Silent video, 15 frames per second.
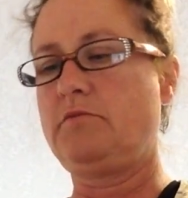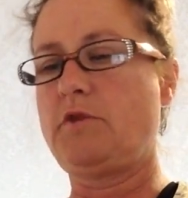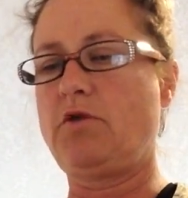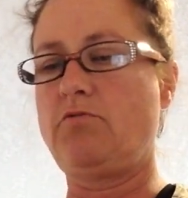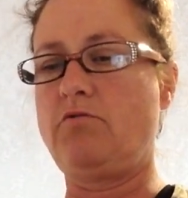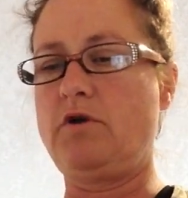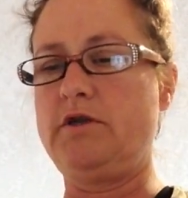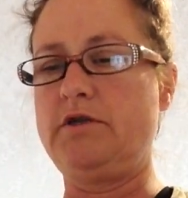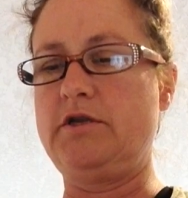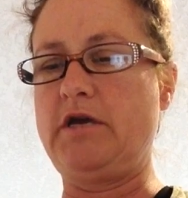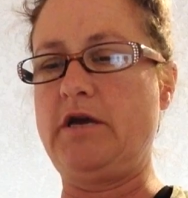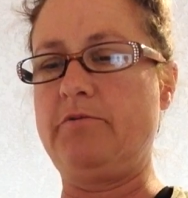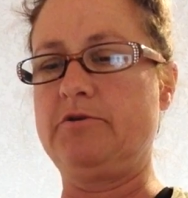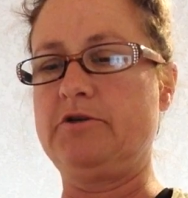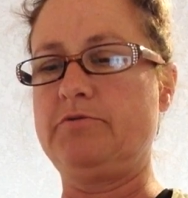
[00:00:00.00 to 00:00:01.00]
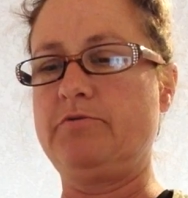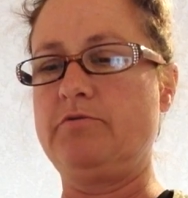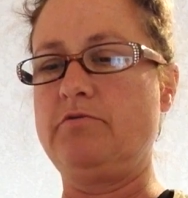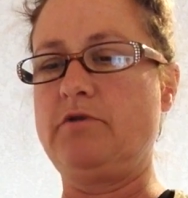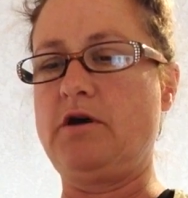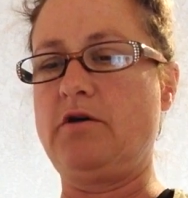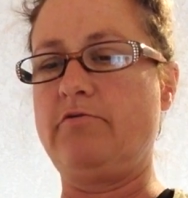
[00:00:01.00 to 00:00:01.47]
1
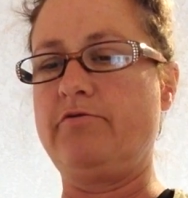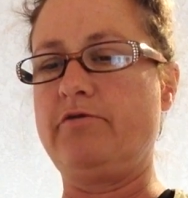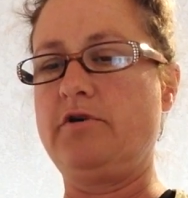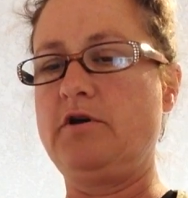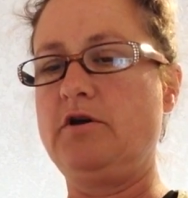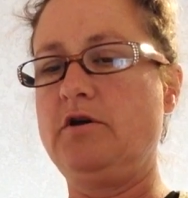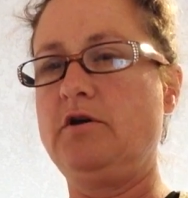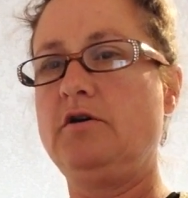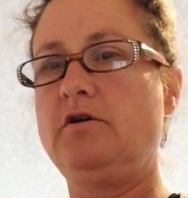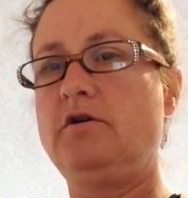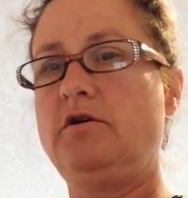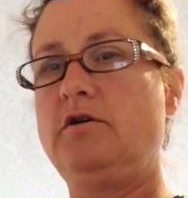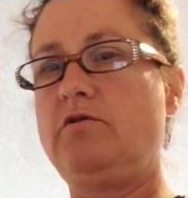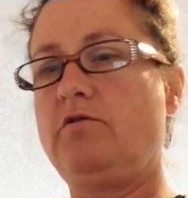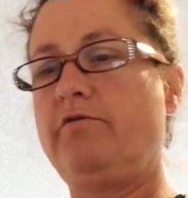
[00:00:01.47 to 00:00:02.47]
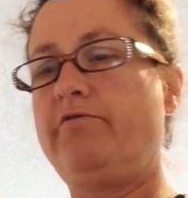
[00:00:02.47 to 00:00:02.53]
tablespoon of your